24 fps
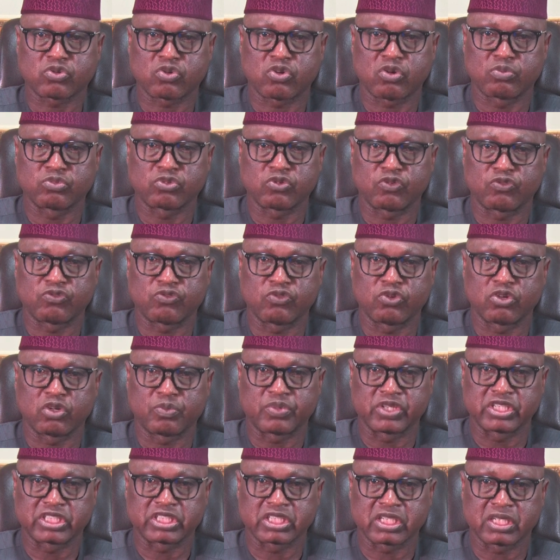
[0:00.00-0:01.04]
comes to full
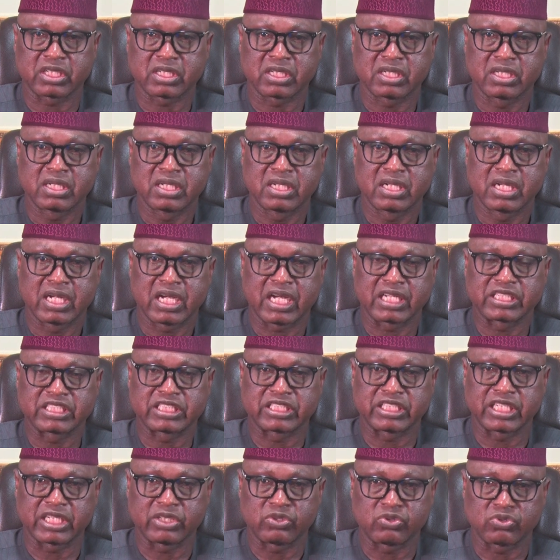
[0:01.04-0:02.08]
operation as
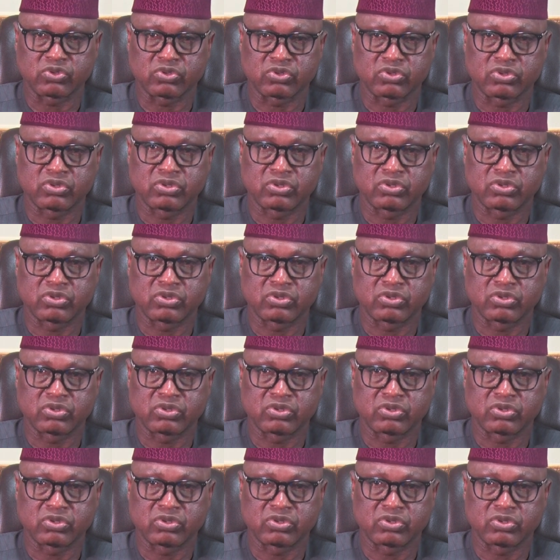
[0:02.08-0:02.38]
scheduled.